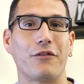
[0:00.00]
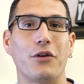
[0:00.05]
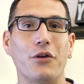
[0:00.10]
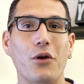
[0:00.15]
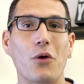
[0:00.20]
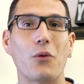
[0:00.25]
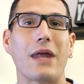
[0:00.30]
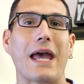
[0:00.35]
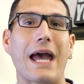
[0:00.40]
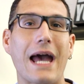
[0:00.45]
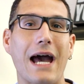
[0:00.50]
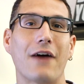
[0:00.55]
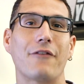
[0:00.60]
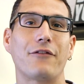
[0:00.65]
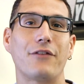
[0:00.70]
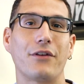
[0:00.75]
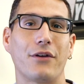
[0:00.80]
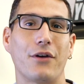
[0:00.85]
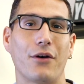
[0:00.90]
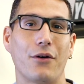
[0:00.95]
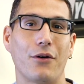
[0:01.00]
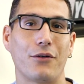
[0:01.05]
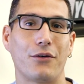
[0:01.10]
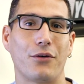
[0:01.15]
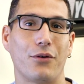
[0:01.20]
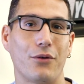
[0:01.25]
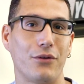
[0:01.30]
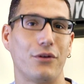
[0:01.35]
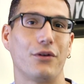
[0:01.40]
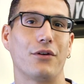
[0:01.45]
You don't have to go
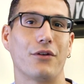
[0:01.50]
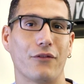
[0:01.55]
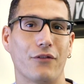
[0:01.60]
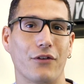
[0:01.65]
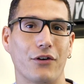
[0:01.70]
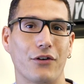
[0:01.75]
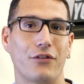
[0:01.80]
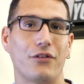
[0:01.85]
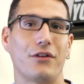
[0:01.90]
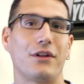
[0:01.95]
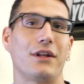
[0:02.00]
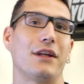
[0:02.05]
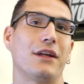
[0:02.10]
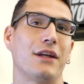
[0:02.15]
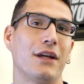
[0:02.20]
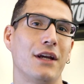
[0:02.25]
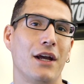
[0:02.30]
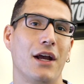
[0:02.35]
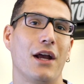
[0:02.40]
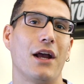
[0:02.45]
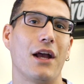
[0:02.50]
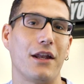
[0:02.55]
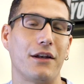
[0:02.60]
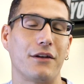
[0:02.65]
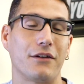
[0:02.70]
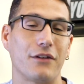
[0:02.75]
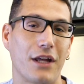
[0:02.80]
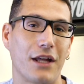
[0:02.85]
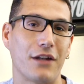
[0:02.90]
to a university and,